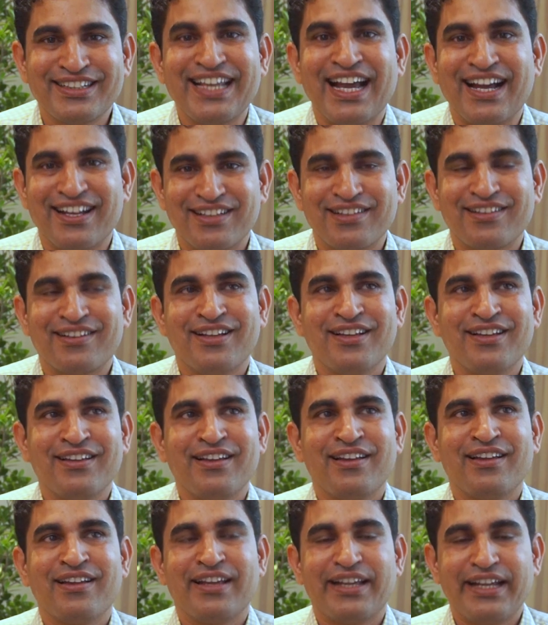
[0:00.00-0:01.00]
Yeah.
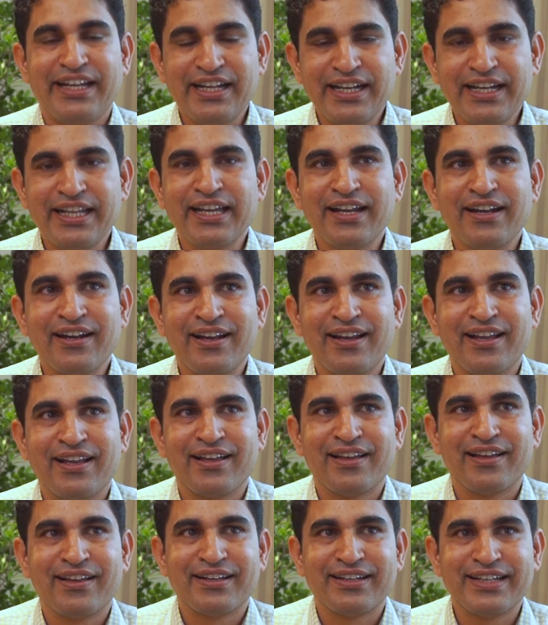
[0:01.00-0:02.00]

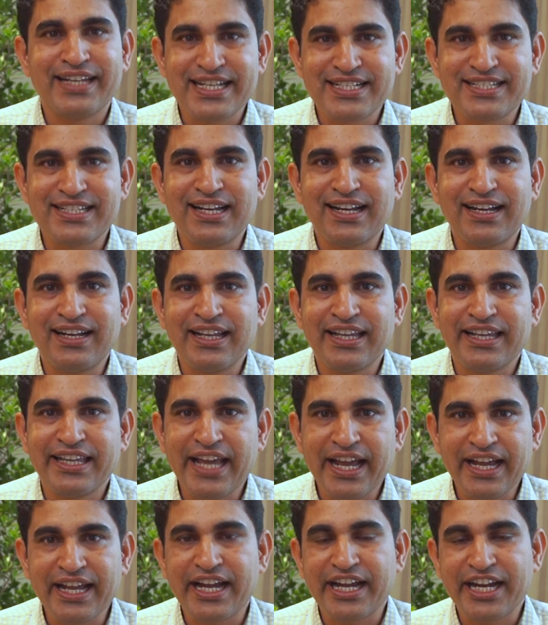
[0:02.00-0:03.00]
Indian National
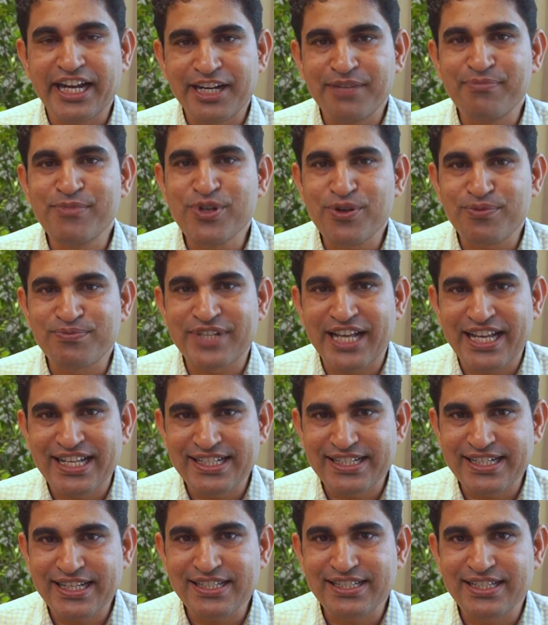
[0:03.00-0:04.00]
Young Academy of
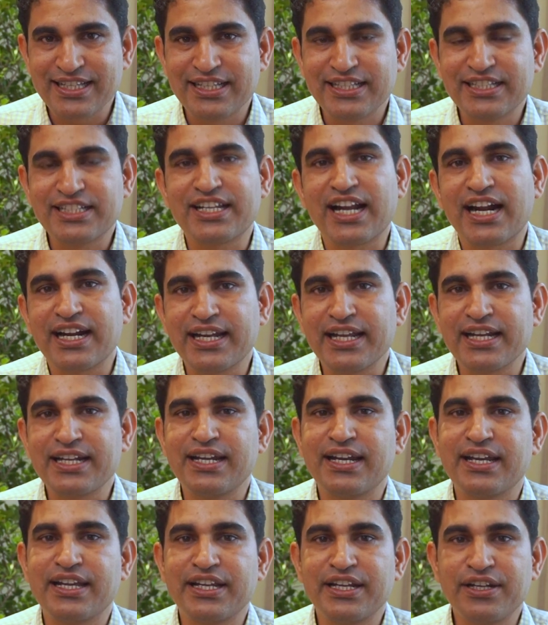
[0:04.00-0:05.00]
Sciences
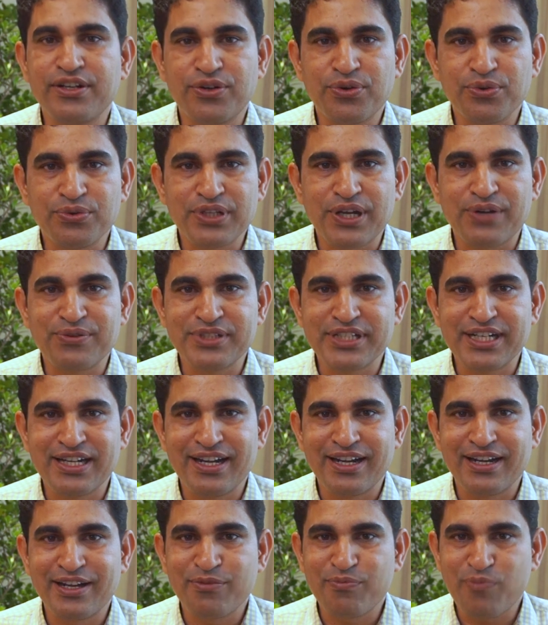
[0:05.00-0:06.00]
started in
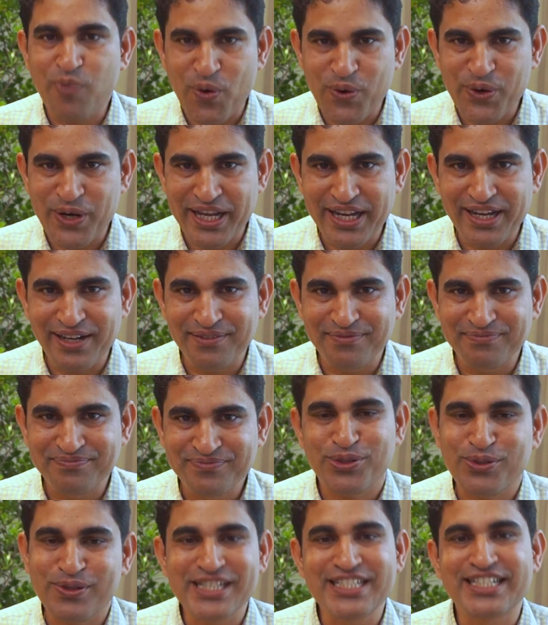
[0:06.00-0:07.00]
2014.
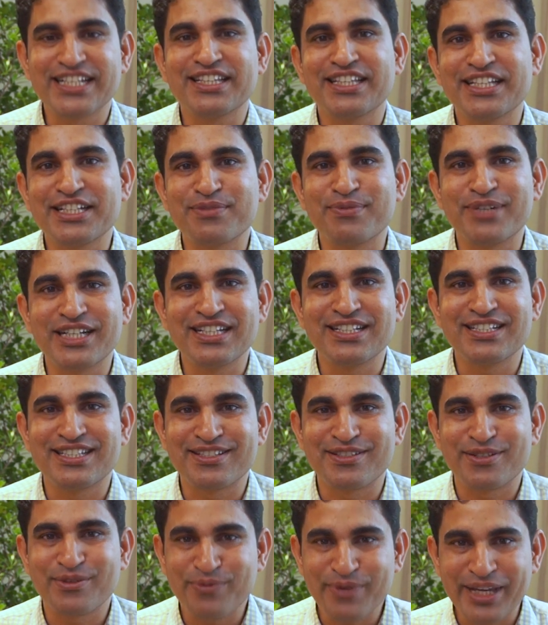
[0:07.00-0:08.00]
You can say this one
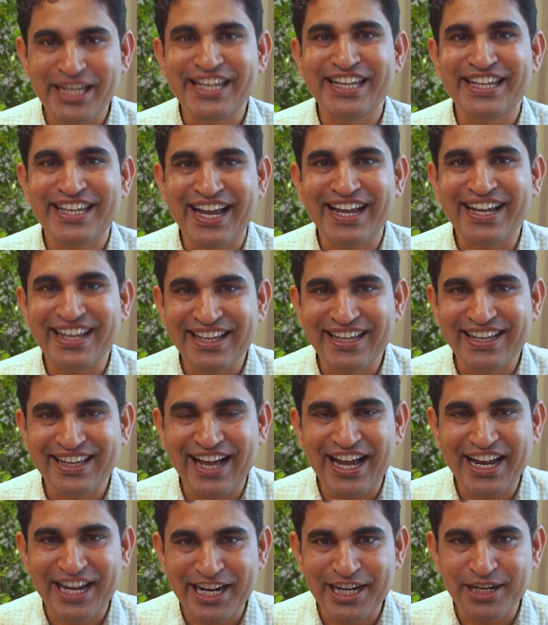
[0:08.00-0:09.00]
is very young
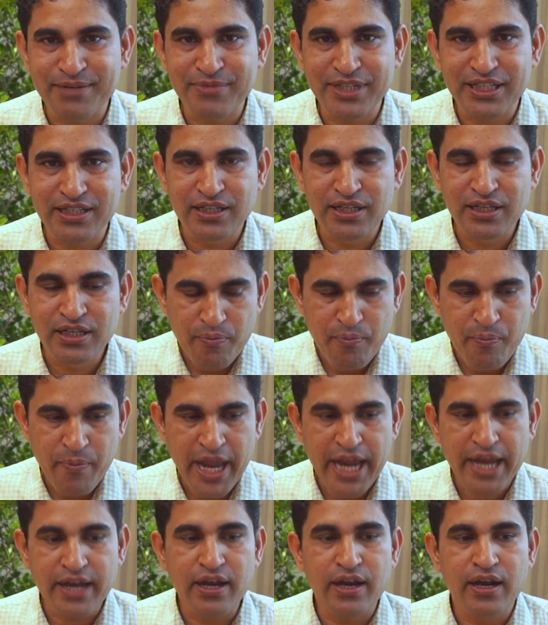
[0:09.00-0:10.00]
academy.
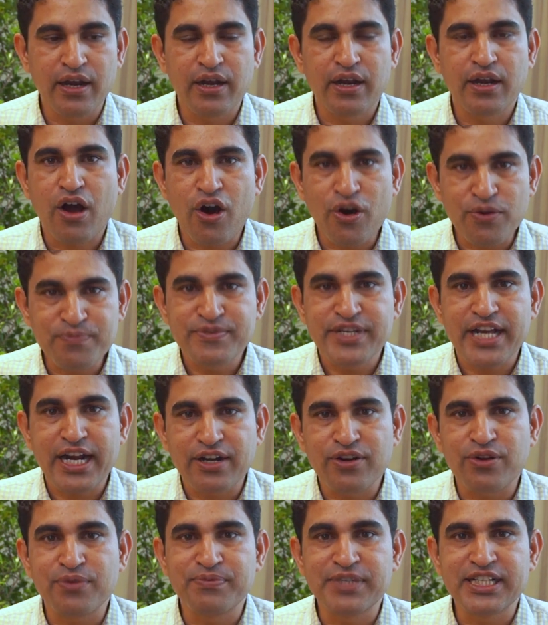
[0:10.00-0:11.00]
Main
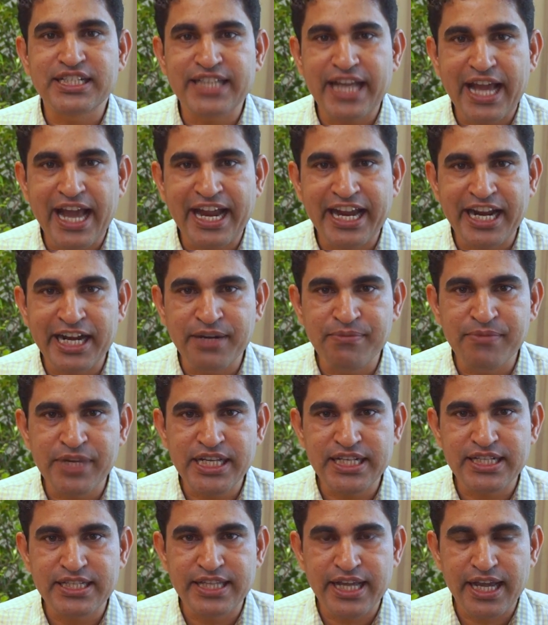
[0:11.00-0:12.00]
object of this
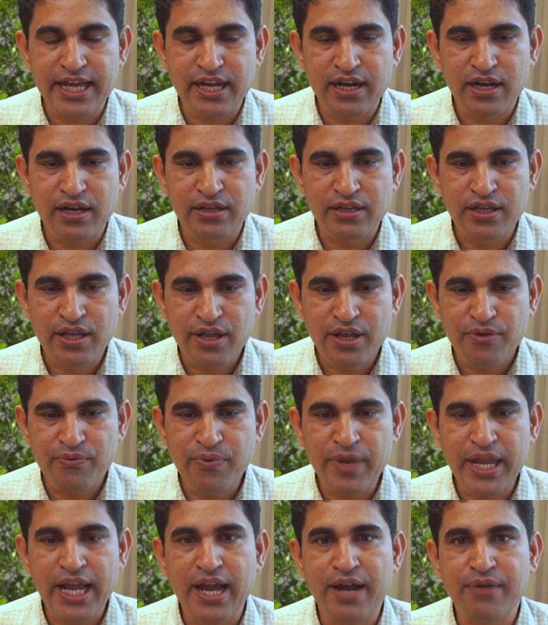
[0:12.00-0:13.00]
academy is there.
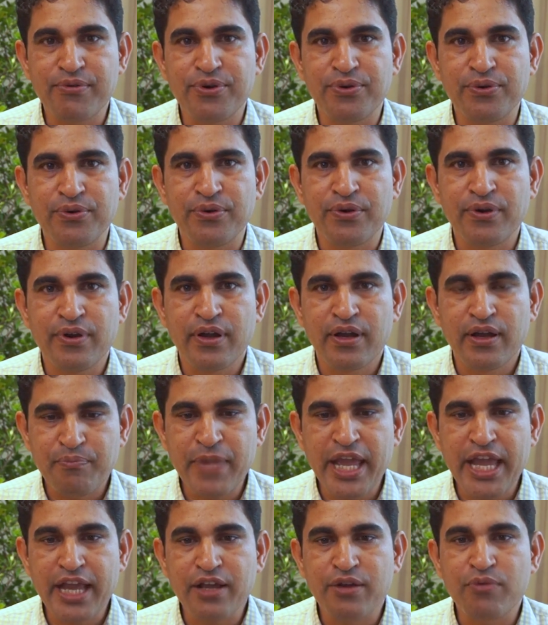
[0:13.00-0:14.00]
We have to
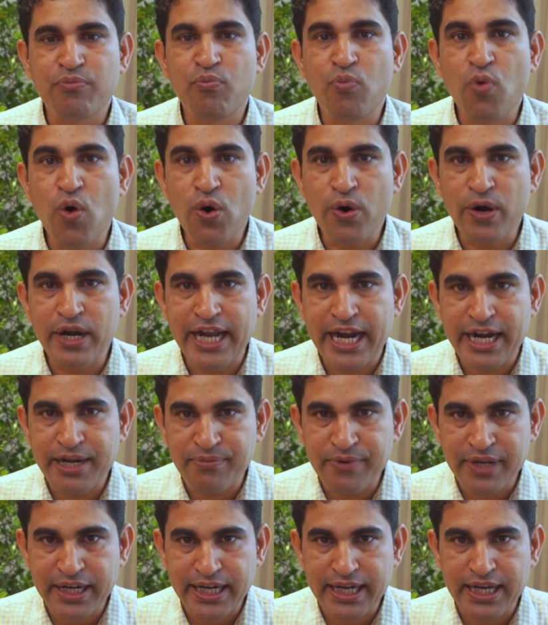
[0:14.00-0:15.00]
make more
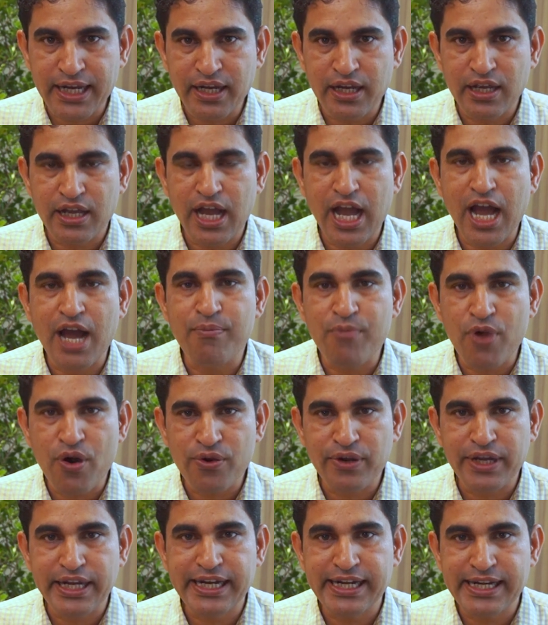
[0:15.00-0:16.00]
networking
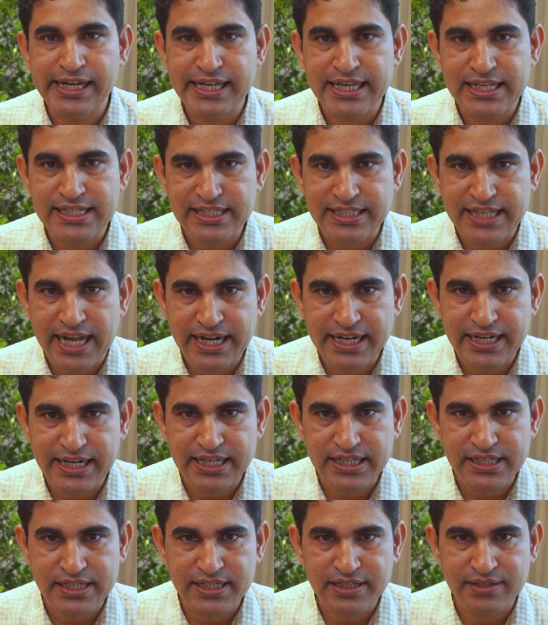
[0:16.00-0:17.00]
among Indian
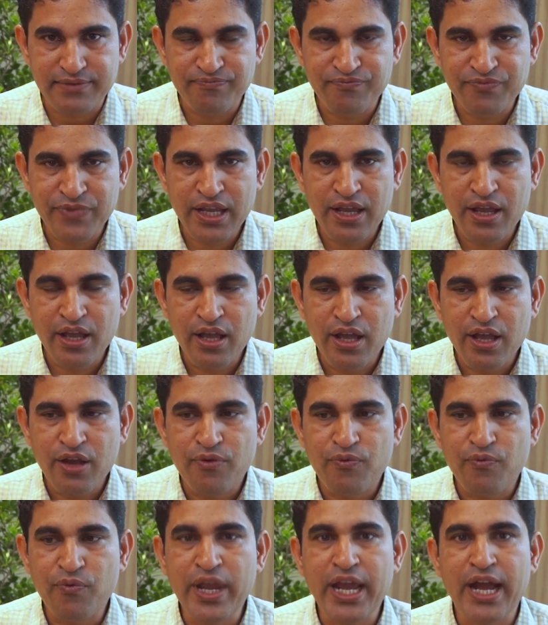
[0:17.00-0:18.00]
scientists.
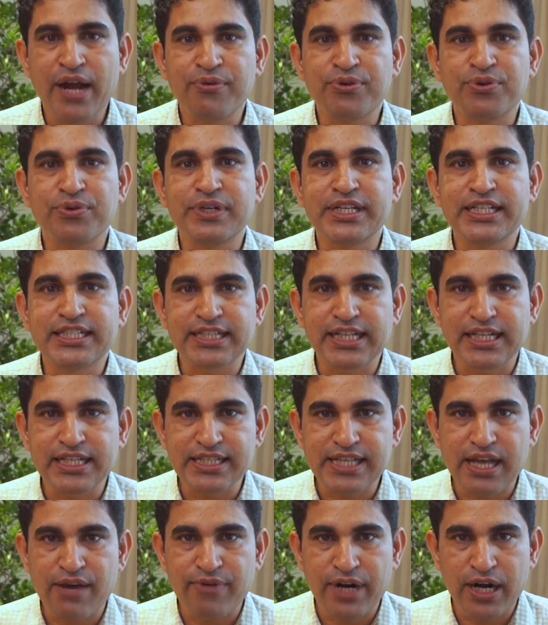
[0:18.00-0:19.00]
We have to
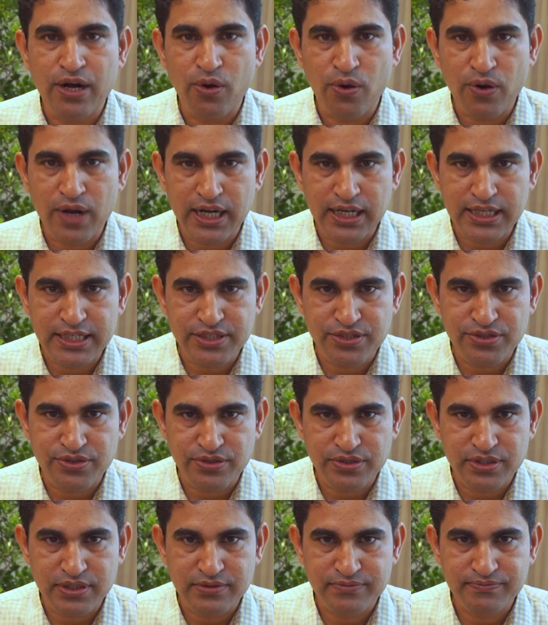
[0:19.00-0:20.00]
discuss our local
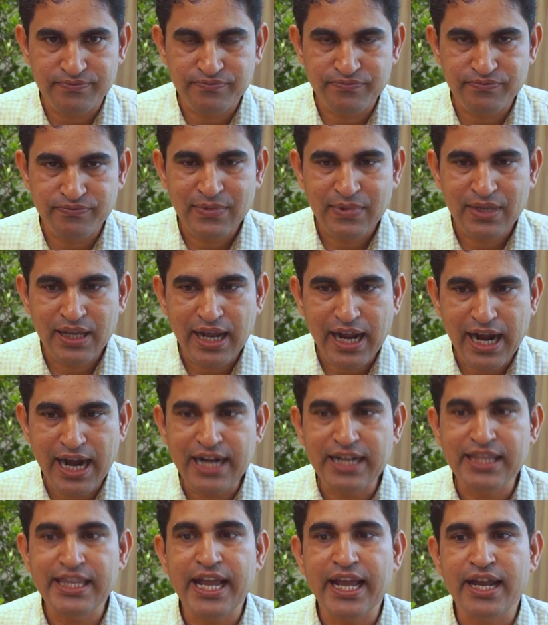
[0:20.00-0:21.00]
issues,
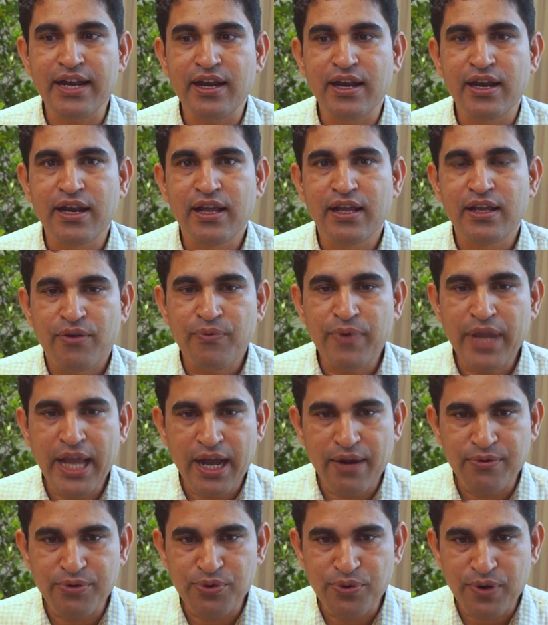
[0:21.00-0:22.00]
and then we
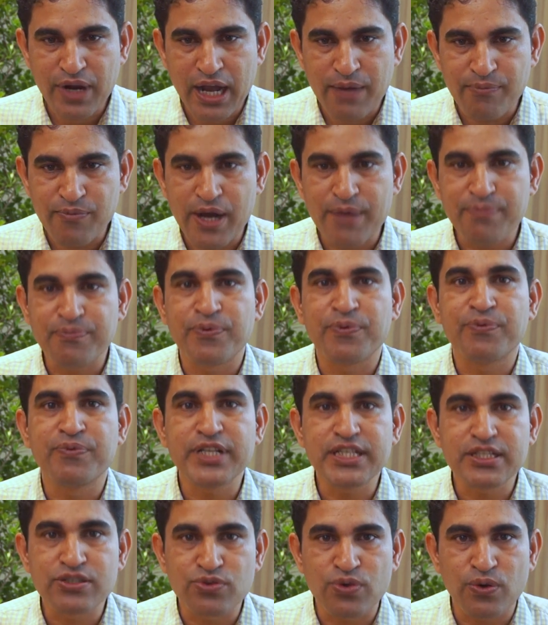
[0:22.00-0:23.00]
have to come up
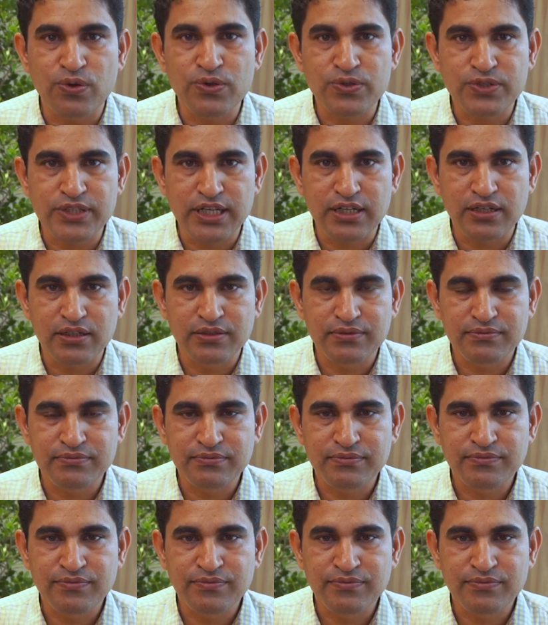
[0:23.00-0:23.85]
with solution.